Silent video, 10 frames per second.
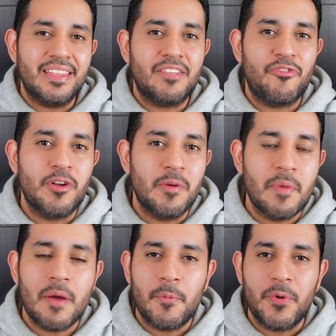this film
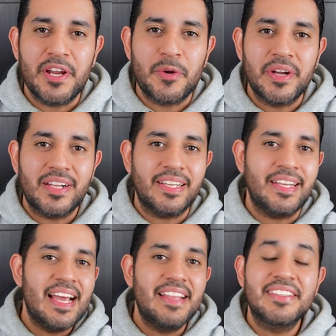pretty quickly.
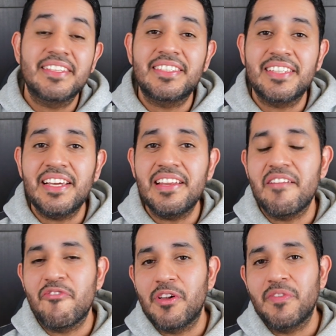And there's a scene
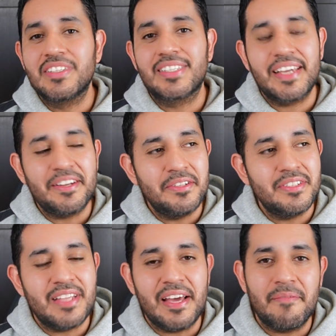involving
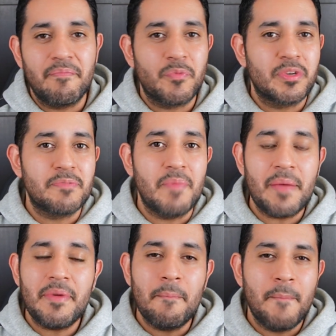Skittles that was
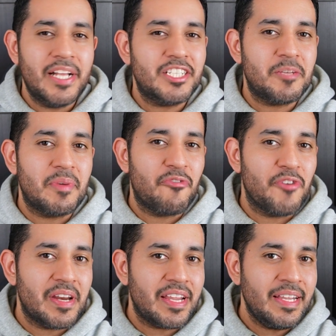maybe meant to be
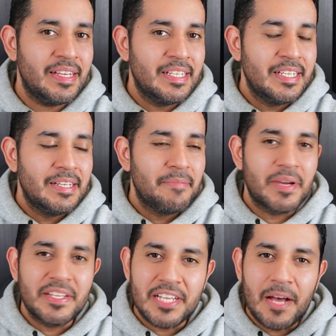funny,
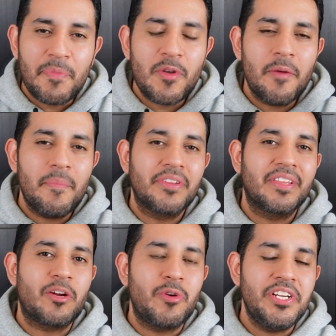but it's up there among
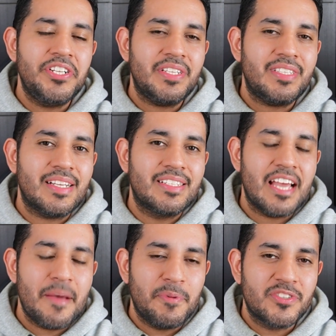the cringiest
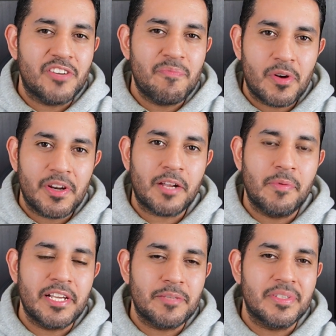examples of product
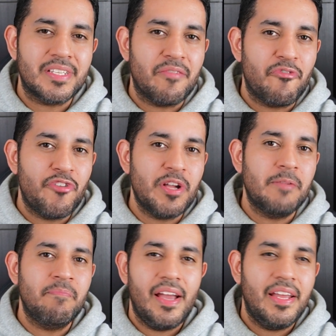placements in
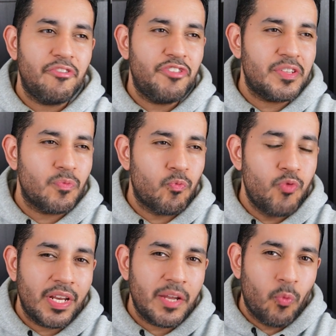film. And if this
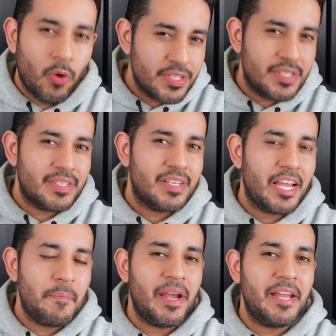really wasn't
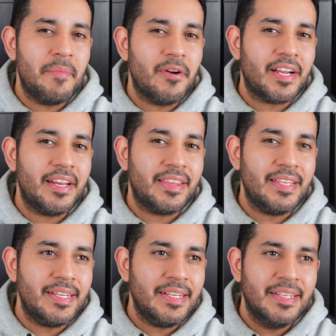a paid marketing
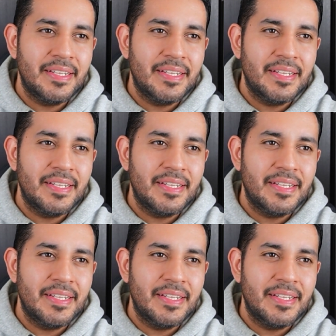thing,